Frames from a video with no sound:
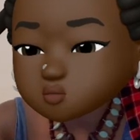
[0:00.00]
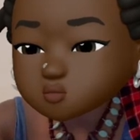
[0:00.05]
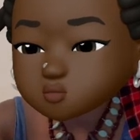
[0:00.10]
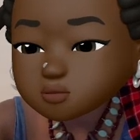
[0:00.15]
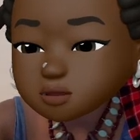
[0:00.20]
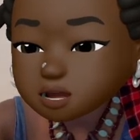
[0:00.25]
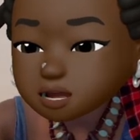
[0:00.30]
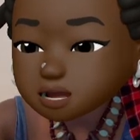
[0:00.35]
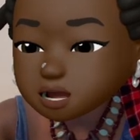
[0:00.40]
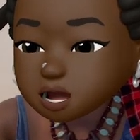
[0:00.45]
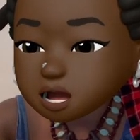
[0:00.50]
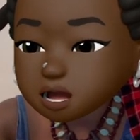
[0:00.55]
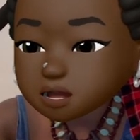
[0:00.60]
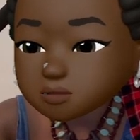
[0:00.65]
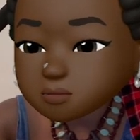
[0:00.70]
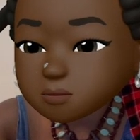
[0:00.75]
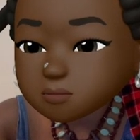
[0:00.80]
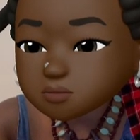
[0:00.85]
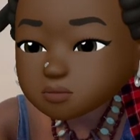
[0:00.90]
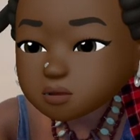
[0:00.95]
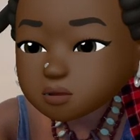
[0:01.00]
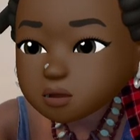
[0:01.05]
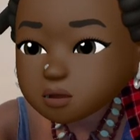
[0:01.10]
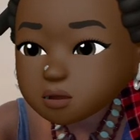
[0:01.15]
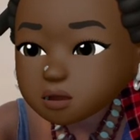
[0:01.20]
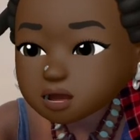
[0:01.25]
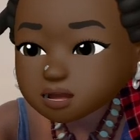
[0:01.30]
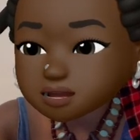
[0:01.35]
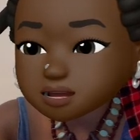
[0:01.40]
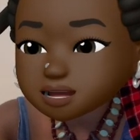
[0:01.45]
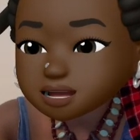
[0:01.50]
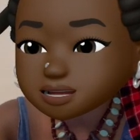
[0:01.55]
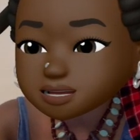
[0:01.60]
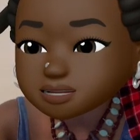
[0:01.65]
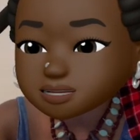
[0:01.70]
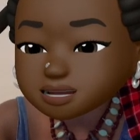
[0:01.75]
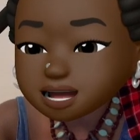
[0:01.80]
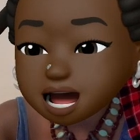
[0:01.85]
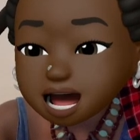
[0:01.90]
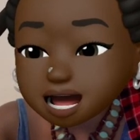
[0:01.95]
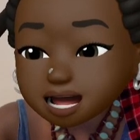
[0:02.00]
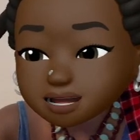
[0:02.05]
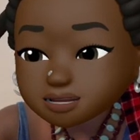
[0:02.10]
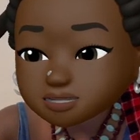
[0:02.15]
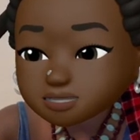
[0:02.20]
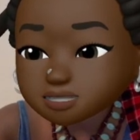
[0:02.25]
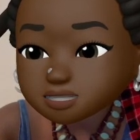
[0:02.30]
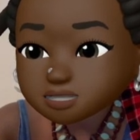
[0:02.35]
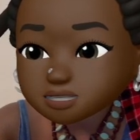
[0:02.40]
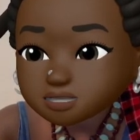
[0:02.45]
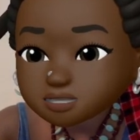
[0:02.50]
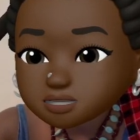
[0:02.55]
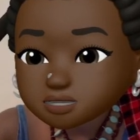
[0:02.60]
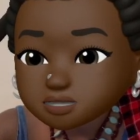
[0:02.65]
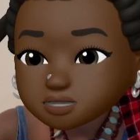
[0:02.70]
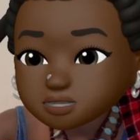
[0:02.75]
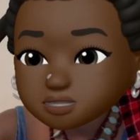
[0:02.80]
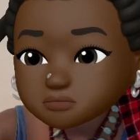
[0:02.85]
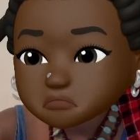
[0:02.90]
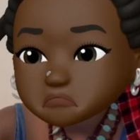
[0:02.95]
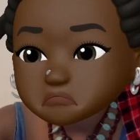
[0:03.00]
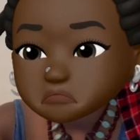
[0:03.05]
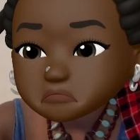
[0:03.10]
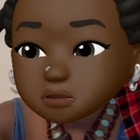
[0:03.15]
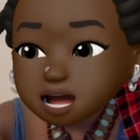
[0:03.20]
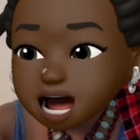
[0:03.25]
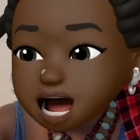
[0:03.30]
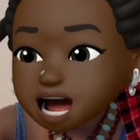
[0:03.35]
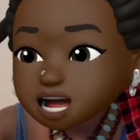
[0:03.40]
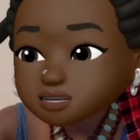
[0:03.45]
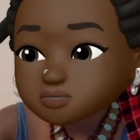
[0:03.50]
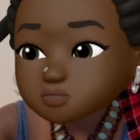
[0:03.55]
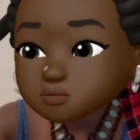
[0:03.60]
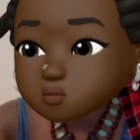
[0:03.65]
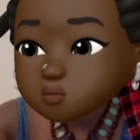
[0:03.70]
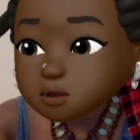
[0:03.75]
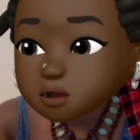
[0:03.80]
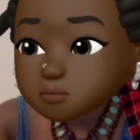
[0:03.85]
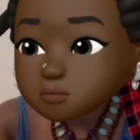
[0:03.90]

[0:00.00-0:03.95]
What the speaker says: read up on that. And if you want